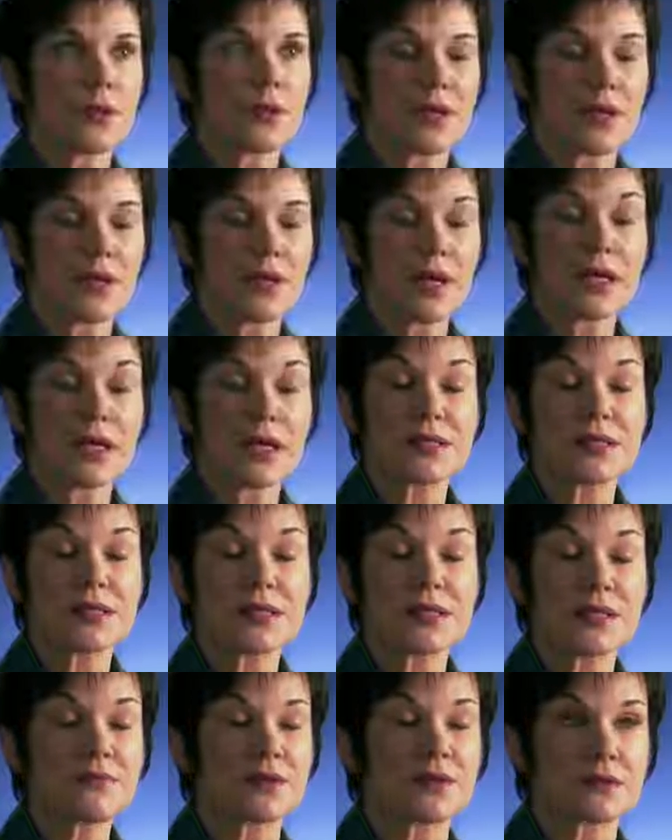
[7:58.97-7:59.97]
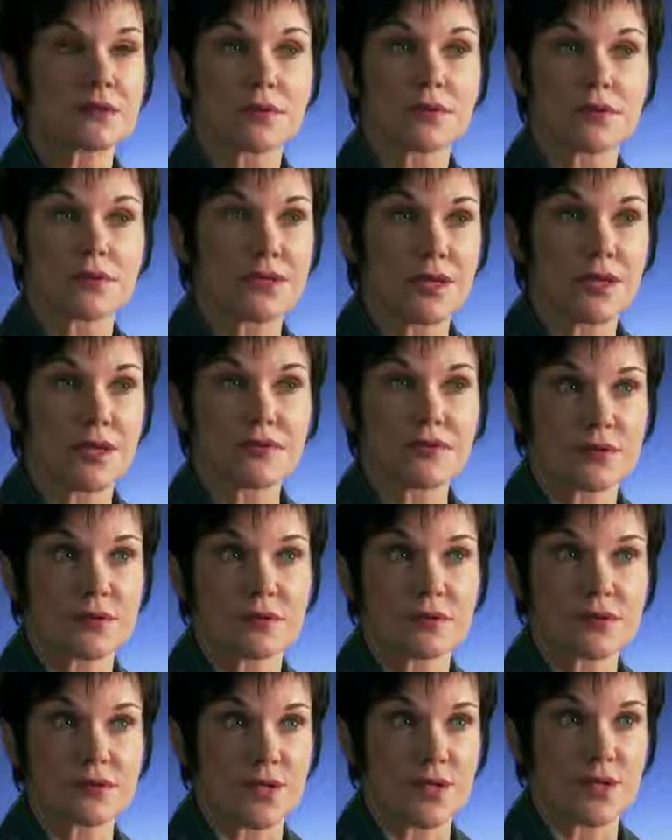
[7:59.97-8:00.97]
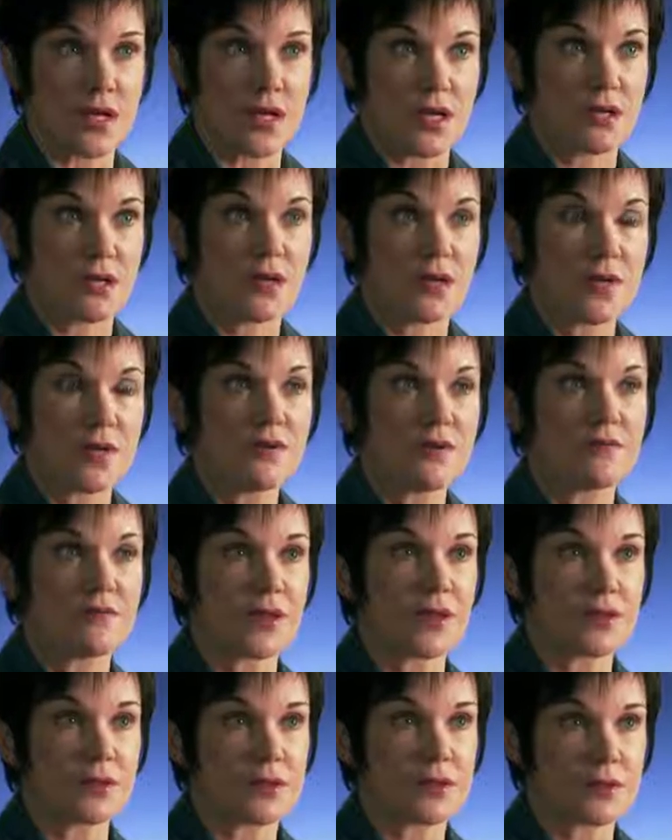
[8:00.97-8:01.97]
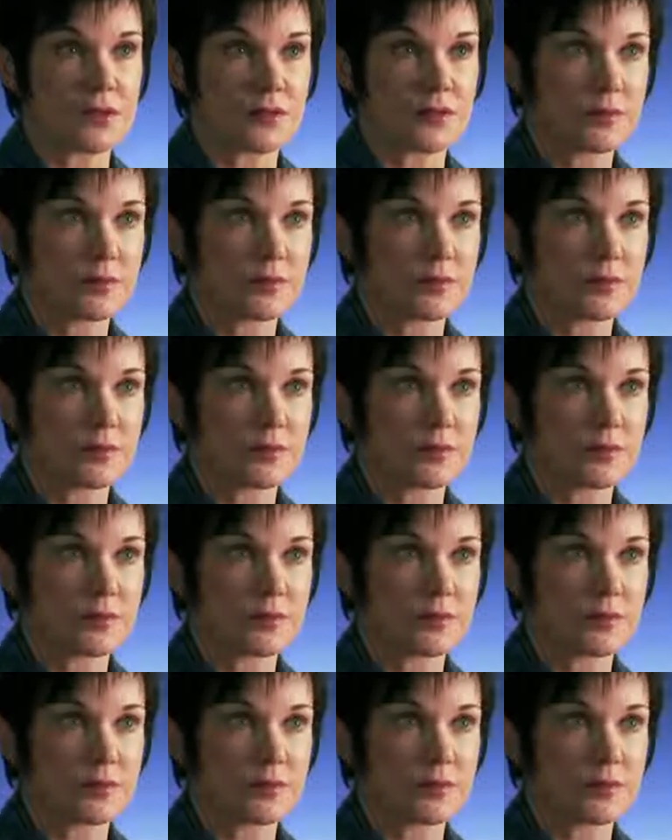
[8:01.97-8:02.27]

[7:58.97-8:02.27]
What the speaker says: And how did David say how he felt?